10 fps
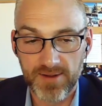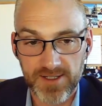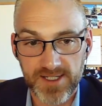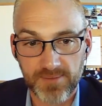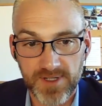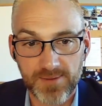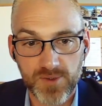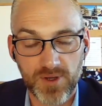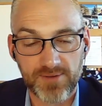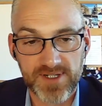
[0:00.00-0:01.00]
Sometimes
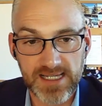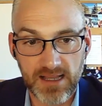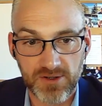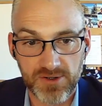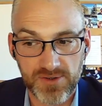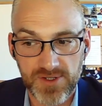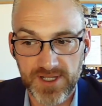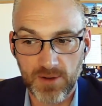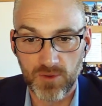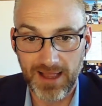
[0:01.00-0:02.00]
we'll have sellers
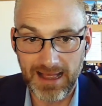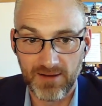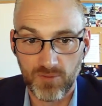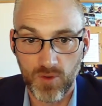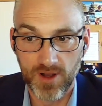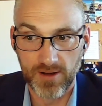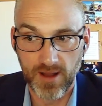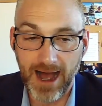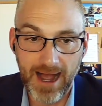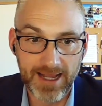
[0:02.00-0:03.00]
that will have what
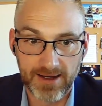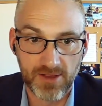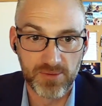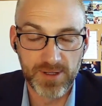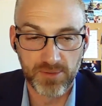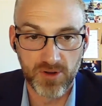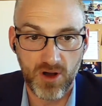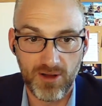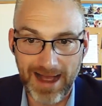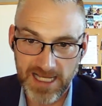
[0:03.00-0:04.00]
I and other people
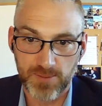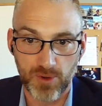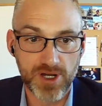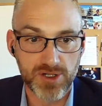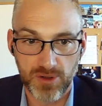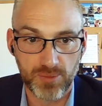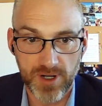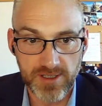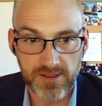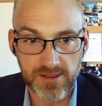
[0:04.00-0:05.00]
call aspirational
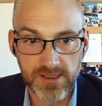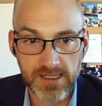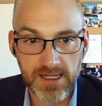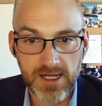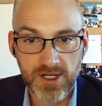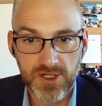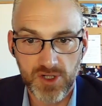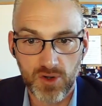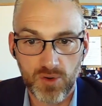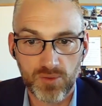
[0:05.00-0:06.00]
prices.
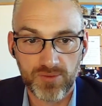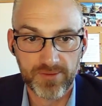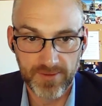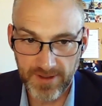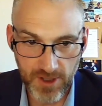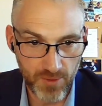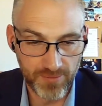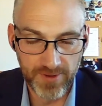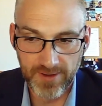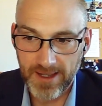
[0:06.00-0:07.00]
So, in
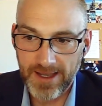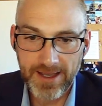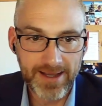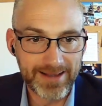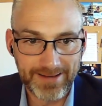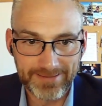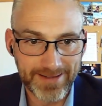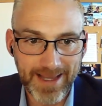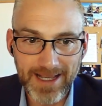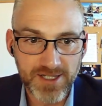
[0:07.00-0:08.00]
the
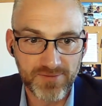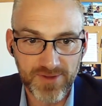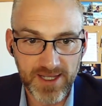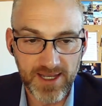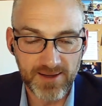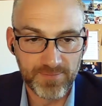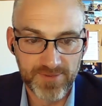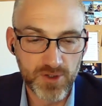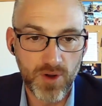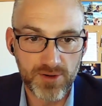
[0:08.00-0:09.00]
case of the
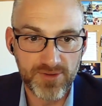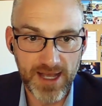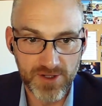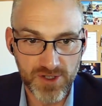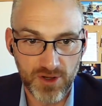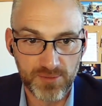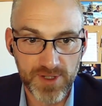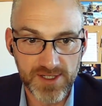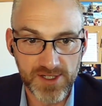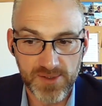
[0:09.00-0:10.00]
$200,000
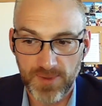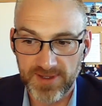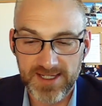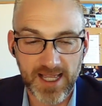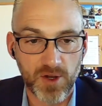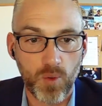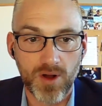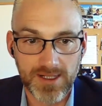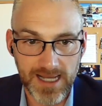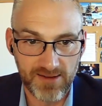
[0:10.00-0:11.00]
business, but the seller
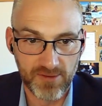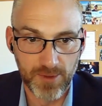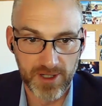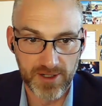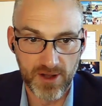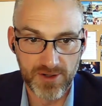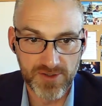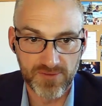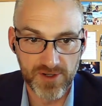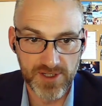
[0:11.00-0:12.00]
wants $500,000,
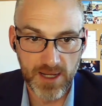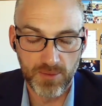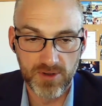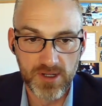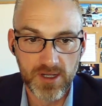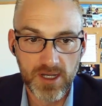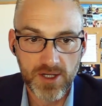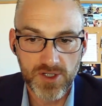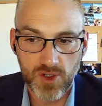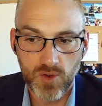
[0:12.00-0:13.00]
for example.
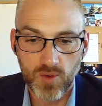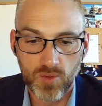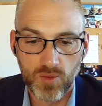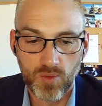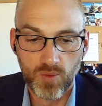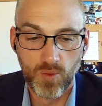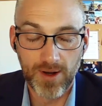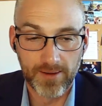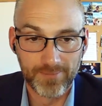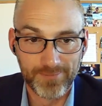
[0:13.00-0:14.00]
So
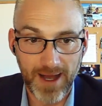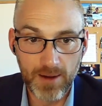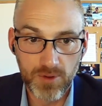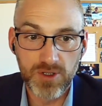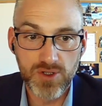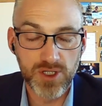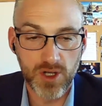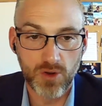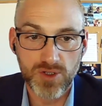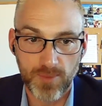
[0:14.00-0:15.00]
what I will usually
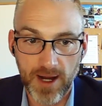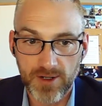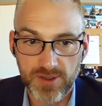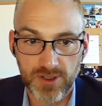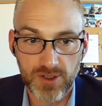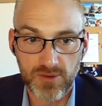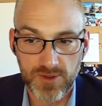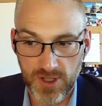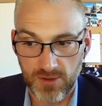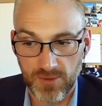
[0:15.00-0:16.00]
coach buyers to do
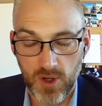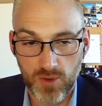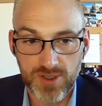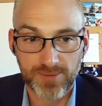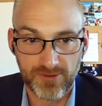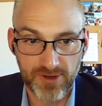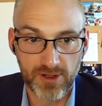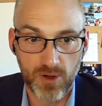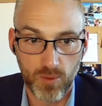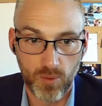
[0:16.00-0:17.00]
is I'll coach them to
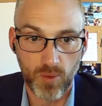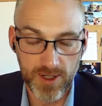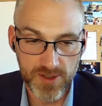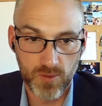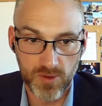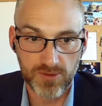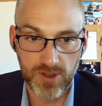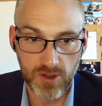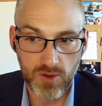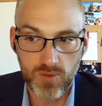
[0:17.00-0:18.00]
figure out what is it worth
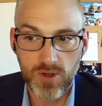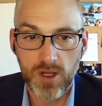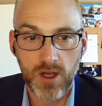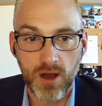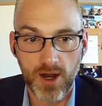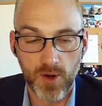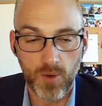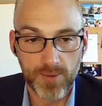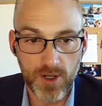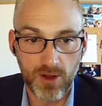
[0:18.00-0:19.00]
to you under
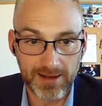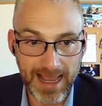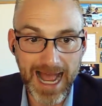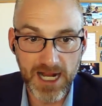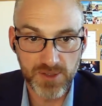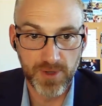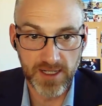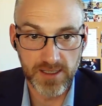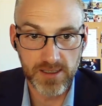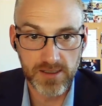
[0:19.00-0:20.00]
what we call a cash
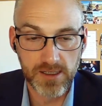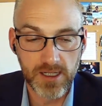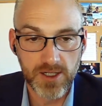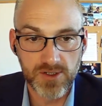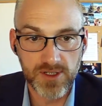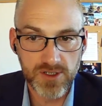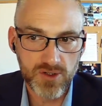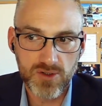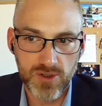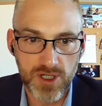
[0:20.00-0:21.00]
basis. So this is
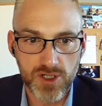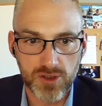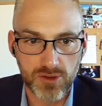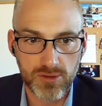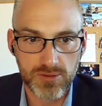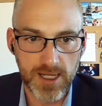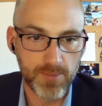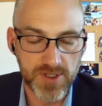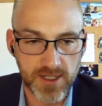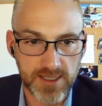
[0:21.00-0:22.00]
your traditional
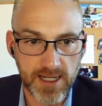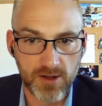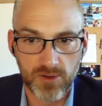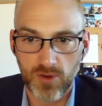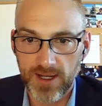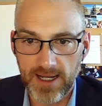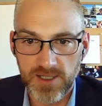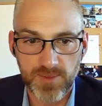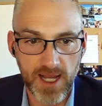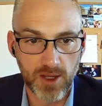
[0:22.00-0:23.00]
10% down, go get an
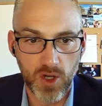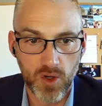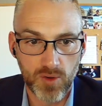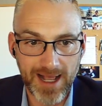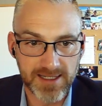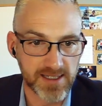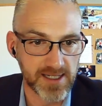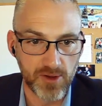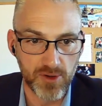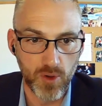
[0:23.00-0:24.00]
SBA loan, ask the
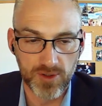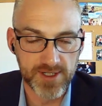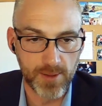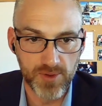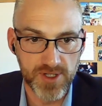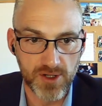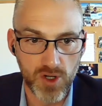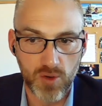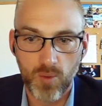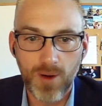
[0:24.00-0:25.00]
seller to hold a 10%
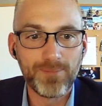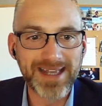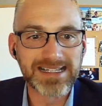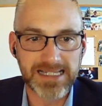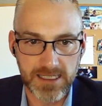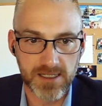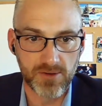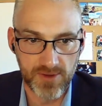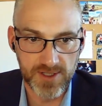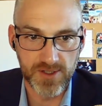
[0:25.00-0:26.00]
note. What makes sense
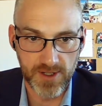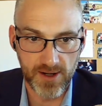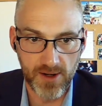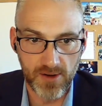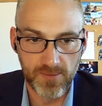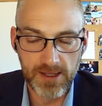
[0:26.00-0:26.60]
under this scenario?